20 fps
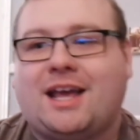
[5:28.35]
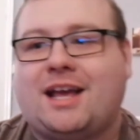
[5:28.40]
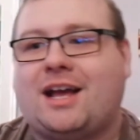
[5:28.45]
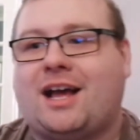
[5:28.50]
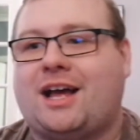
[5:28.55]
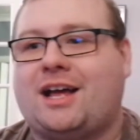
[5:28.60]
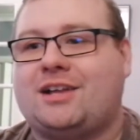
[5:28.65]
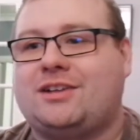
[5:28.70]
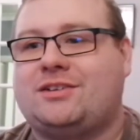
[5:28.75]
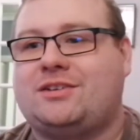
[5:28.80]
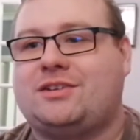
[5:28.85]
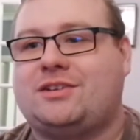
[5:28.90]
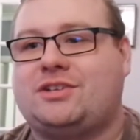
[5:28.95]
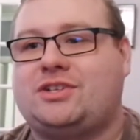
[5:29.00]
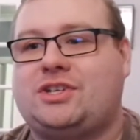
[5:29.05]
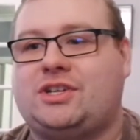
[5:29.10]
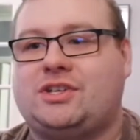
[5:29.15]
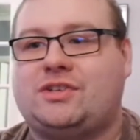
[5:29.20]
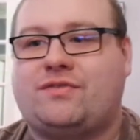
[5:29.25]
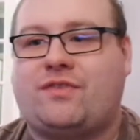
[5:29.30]
And
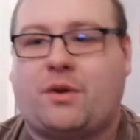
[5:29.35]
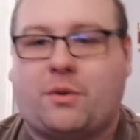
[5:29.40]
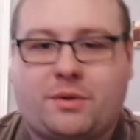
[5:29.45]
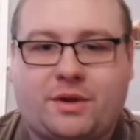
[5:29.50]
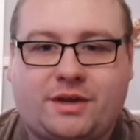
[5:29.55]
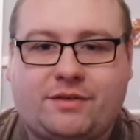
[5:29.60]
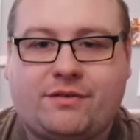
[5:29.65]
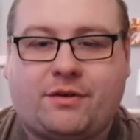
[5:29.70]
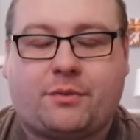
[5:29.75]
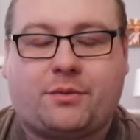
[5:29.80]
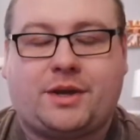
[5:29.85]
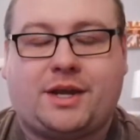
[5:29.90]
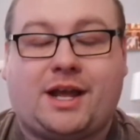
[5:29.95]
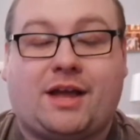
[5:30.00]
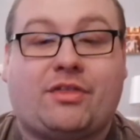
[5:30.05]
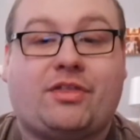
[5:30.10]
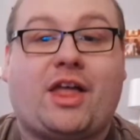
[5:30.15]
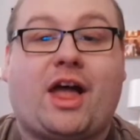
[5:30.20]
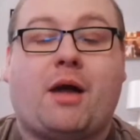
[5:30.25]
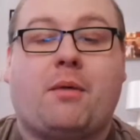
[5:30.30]
she's very, very,
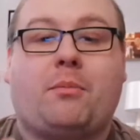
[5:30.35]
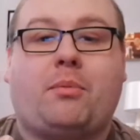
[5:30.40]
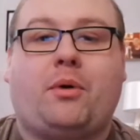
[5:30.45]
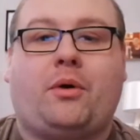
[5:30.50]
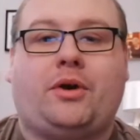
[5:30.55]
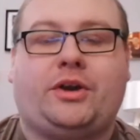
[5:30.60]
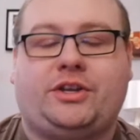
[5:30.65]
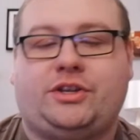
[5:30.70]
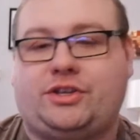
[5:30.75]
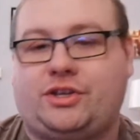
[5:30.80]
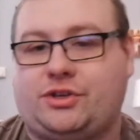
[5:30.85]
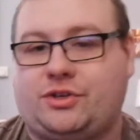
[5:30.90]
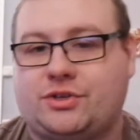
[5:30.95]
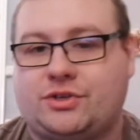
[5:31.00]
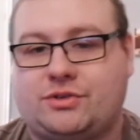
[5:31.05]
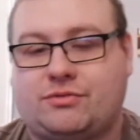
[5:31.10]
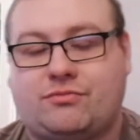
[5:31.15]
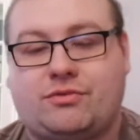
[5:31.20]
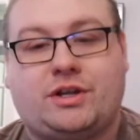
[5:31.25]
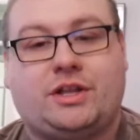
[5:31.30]
at that point, she
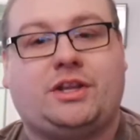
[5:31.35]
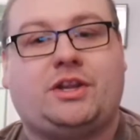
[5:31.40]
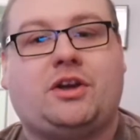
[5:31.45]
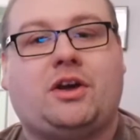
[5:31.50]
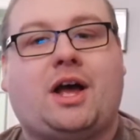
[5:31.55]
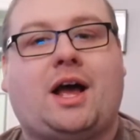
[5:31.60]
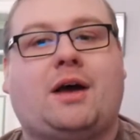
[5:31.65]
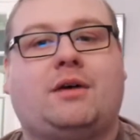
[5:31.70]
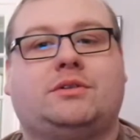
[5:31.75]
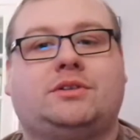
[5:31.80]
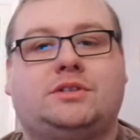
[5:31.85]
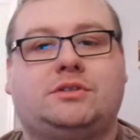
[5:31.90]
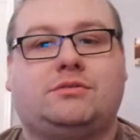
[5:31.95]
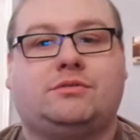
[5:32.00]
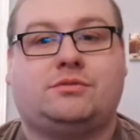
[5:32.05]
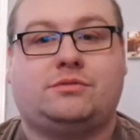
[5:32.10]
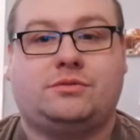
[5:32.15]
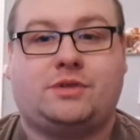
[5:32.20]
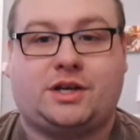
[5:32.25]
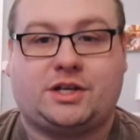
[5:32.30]
doesn't really know how
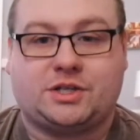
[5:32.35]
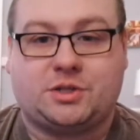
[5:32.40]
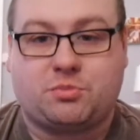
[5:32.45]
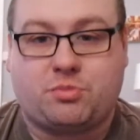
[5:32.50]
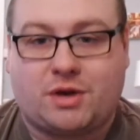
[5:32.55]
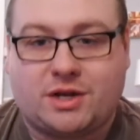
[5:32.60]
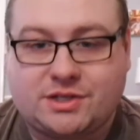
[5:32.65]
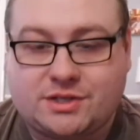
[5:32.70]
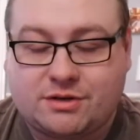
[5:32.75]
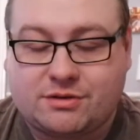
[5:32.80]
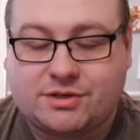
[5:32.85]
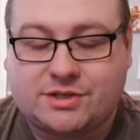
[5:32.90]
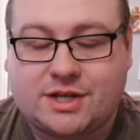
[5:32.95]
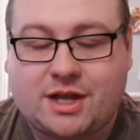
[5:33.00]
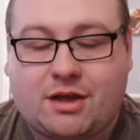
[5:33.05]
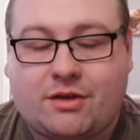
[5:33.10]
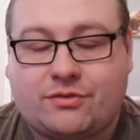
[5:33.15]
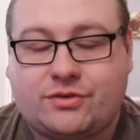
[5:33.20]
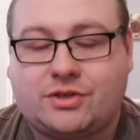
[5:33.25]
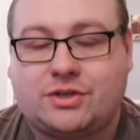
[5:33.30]
to express
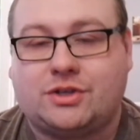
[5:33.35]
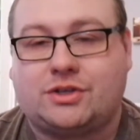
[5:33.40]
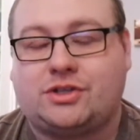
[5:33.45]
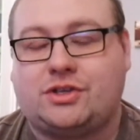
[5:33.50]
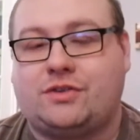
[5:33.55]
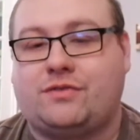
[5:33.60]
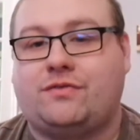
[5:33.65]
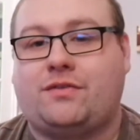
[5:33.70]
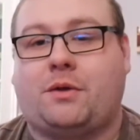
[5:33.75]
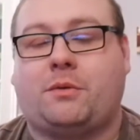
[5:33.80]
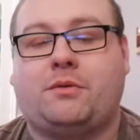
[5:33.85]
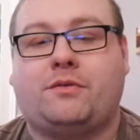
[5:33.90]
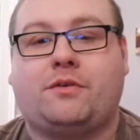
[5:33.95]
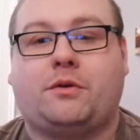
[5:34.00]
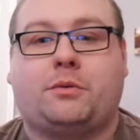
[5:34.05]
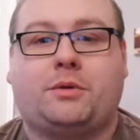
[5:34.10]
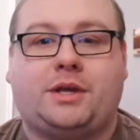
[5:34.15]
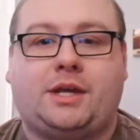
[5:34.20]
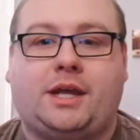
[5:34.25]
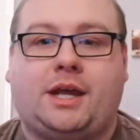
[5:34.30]
herself, so she's very,
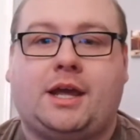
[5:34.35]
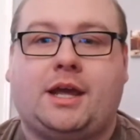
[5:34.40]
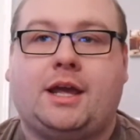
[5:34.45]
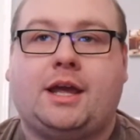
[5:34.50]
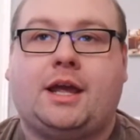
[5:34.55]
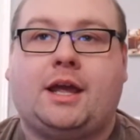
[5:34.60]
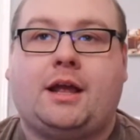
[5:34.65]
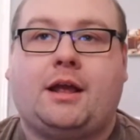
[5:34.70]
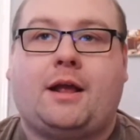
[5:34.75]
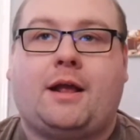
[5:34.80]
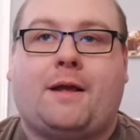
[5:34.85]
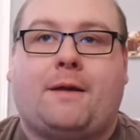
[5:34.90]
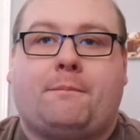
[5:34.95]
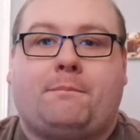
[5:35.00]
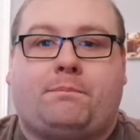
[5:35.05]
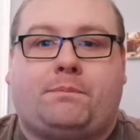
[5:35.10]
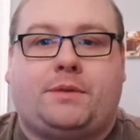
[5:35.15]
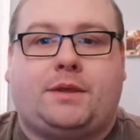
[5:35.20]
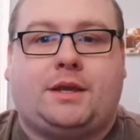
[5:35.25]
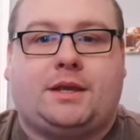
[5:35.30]
very
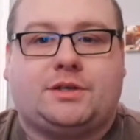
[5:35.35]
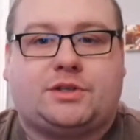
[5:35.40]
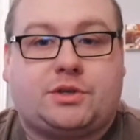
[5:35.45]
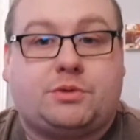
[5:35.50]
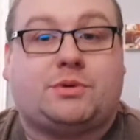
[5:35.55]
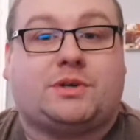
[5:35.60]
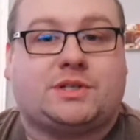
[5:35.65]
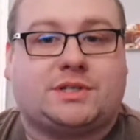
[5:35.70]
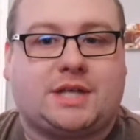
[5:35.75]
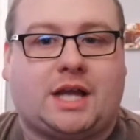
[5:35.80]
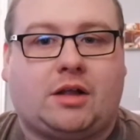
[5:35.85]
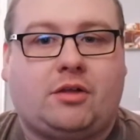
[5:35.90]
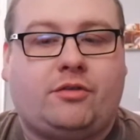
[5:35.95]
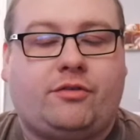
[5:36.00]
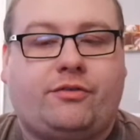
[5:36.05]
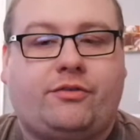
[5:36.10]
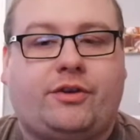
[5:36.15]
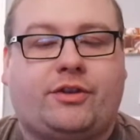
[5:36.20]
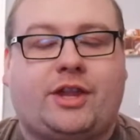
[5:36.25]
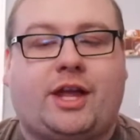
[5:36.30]
to
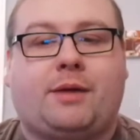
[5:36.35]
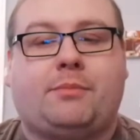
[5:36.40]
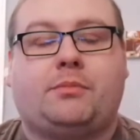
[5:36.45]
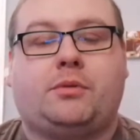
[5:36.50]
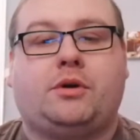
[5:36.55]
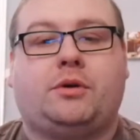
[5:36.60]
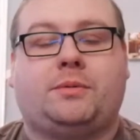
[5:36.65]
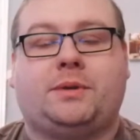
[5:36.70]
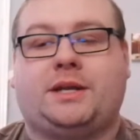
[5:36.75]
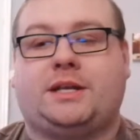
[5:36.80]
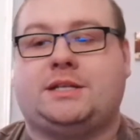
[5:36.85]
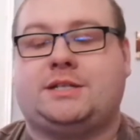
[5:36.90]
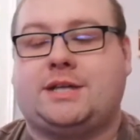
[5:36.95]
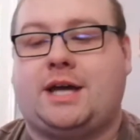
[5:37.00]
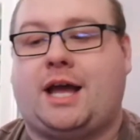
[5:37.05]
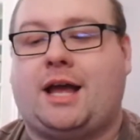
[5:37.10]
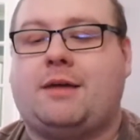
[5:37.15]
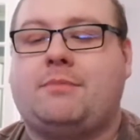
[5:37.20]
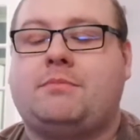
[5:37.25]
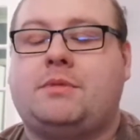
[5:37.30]
herself at that moment in
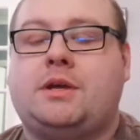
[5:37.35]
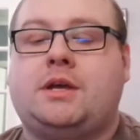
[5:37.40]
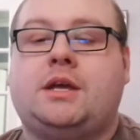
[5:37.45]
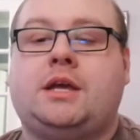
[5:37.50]
time.